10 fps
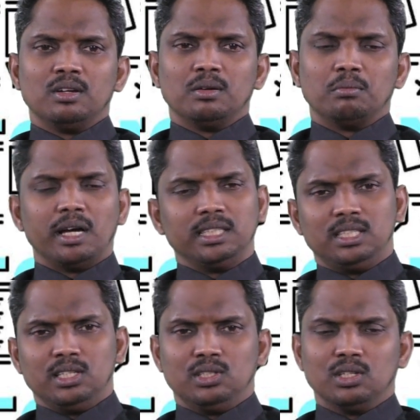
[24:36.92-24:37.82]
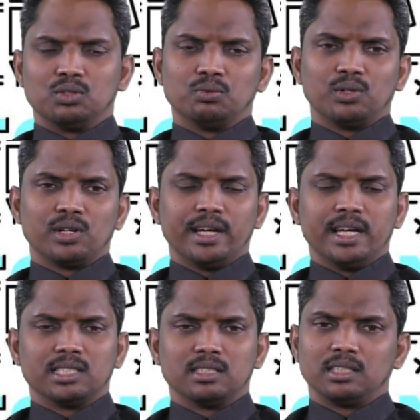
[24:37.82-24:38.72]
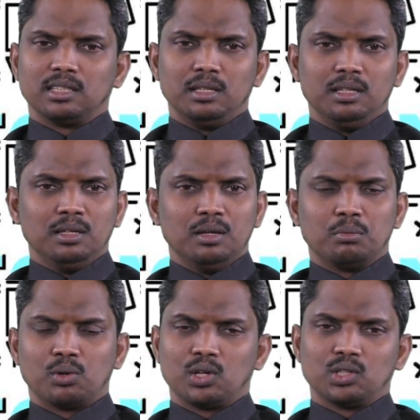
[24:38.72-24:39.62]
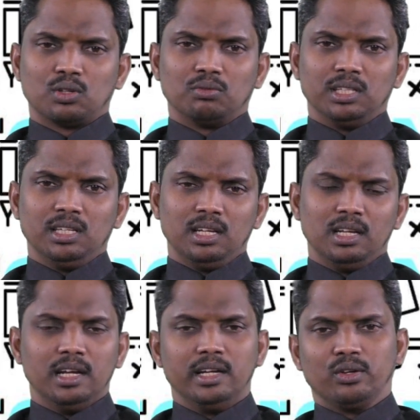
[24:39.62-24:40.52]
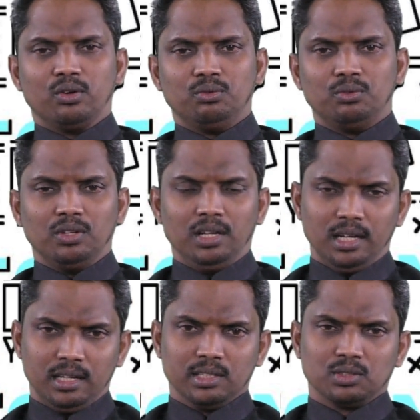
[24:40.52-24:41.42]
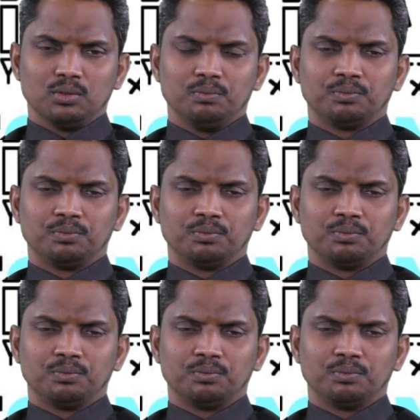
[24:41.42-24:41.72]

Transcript: by the teachers for assessing the progress of the learning of learners.